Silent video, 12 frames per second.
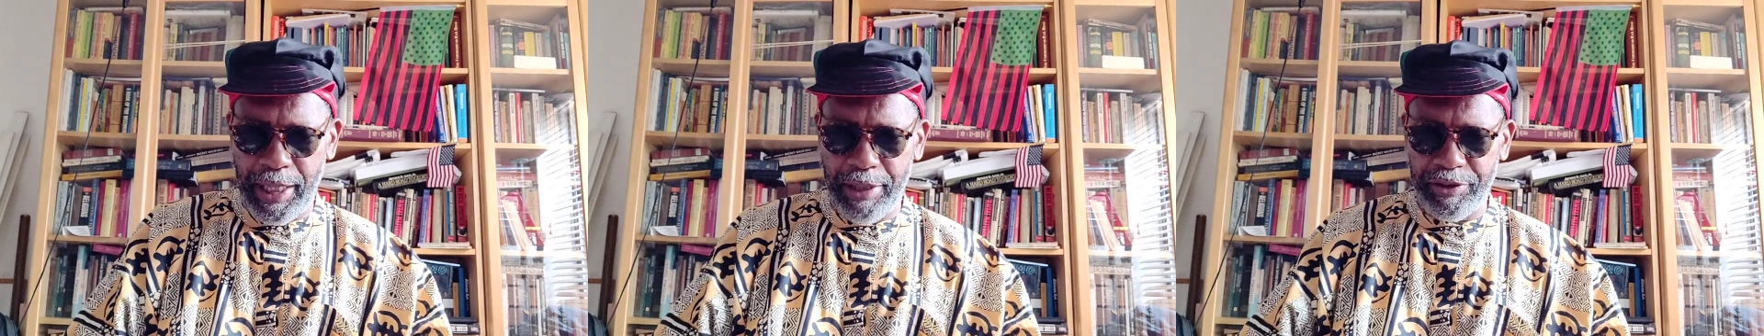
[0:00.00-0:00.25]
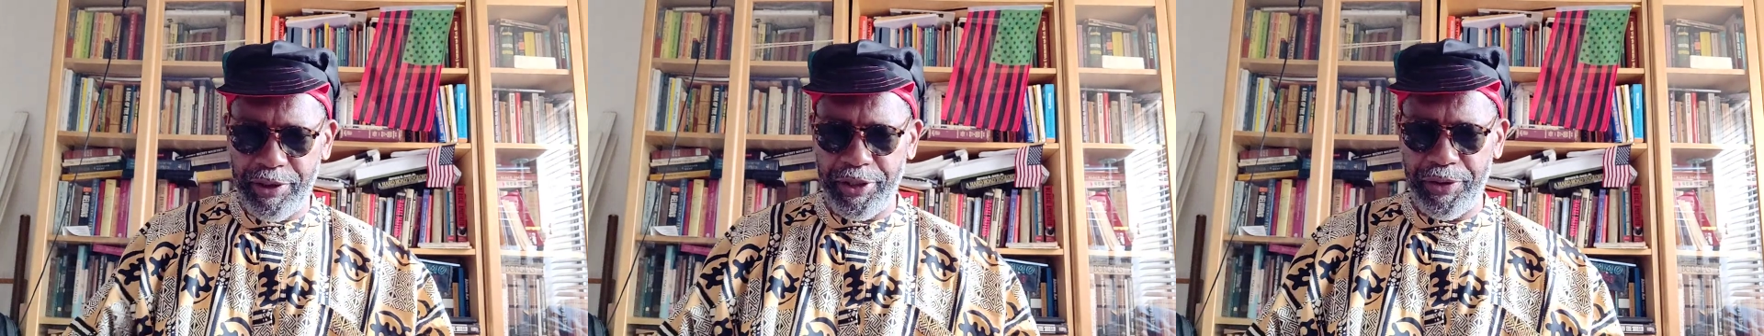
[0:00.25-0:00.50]
how
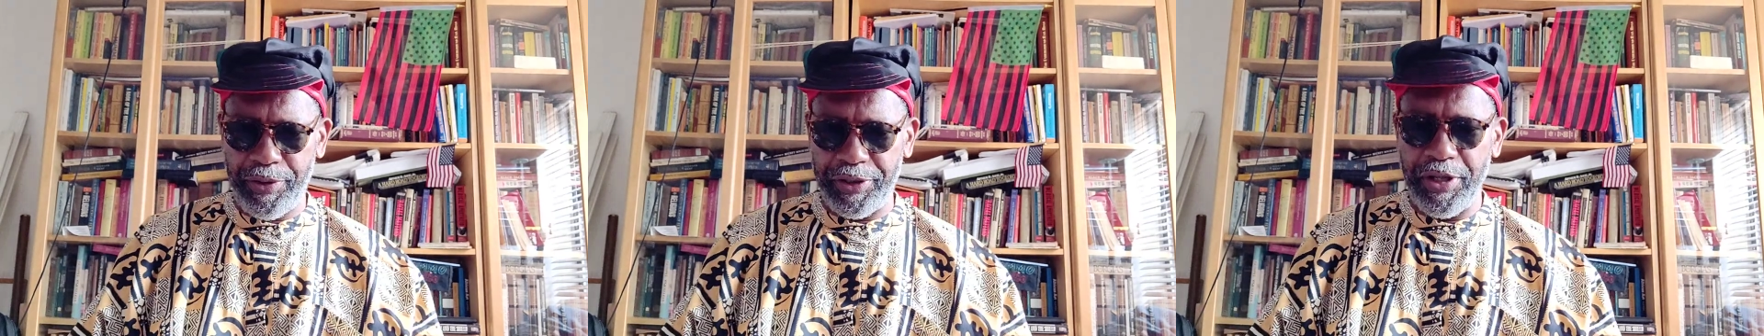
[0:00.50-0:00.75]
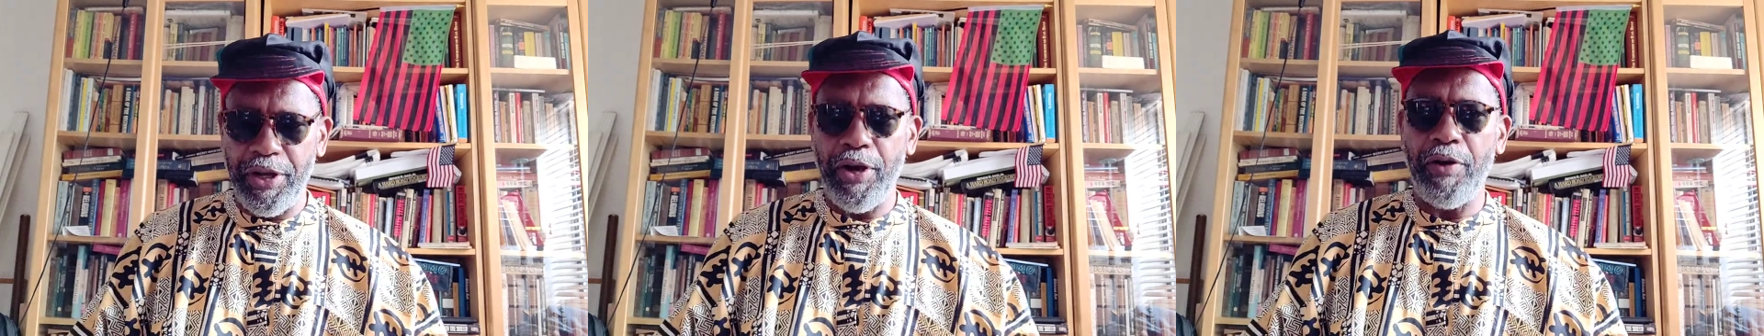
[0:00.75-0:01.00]
should I do
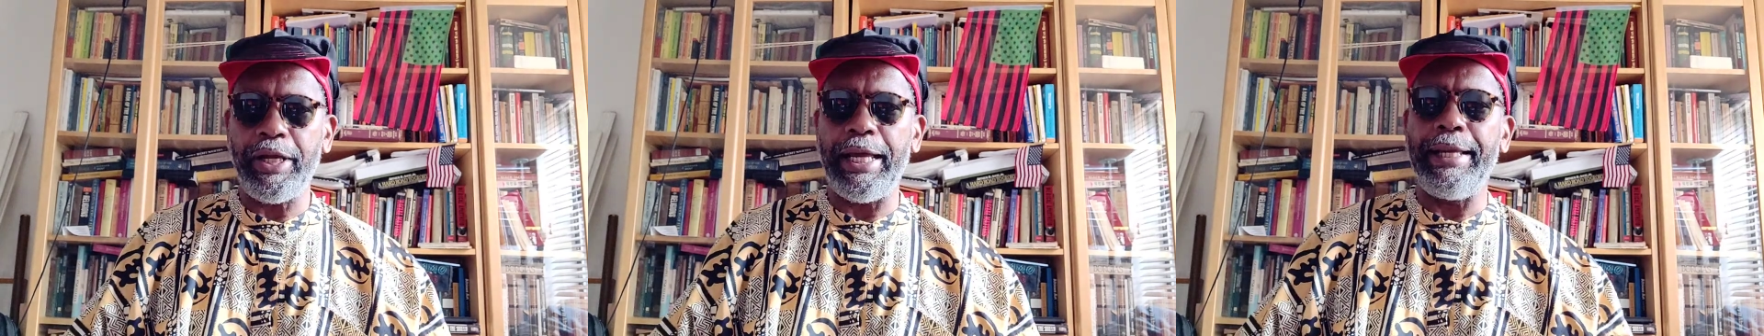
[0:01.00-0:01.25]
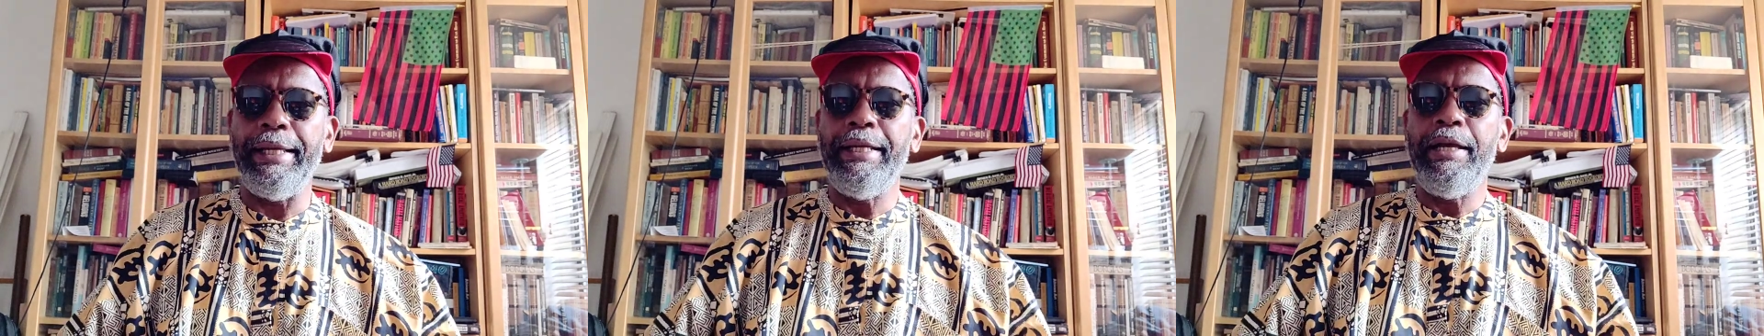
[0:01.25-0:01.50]
this?
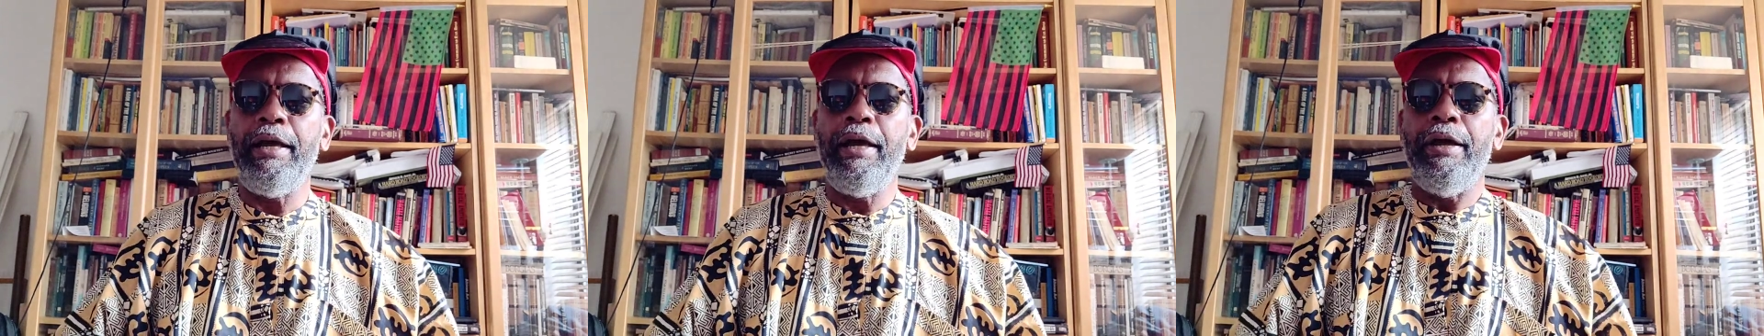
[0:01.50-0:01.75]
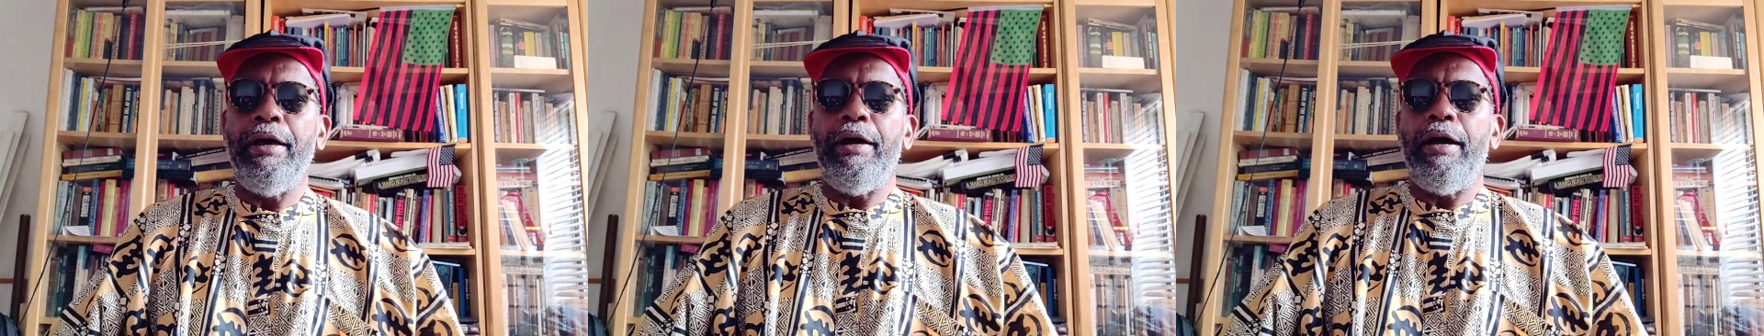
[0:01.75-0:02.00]
Okay,
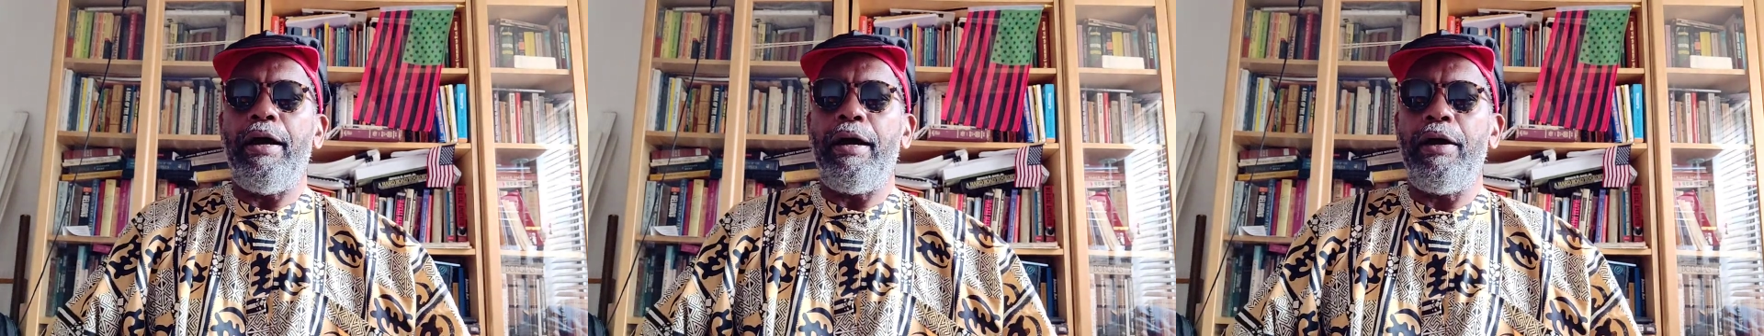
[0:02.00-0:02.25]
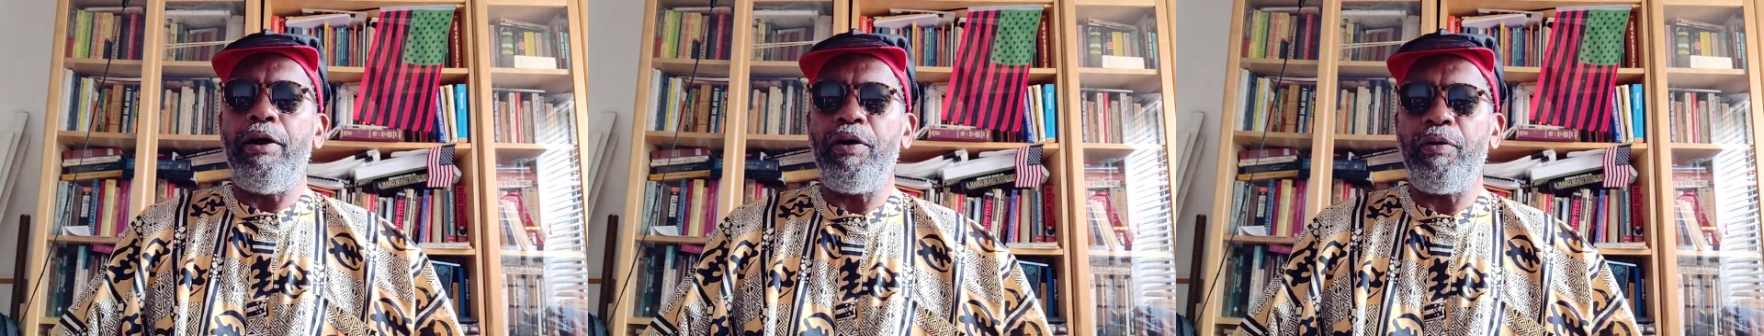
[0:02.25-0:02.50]

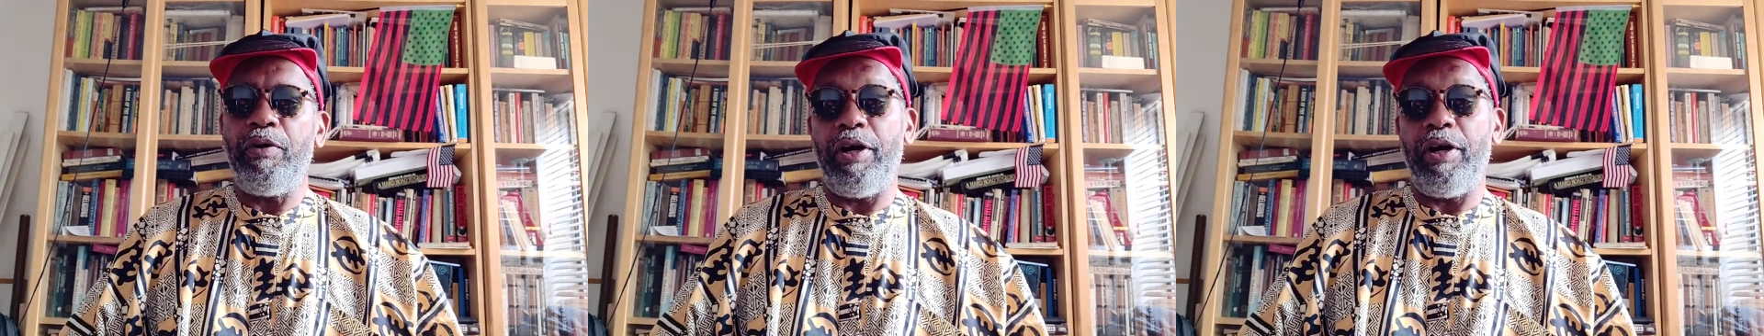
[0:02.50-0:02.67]
uh,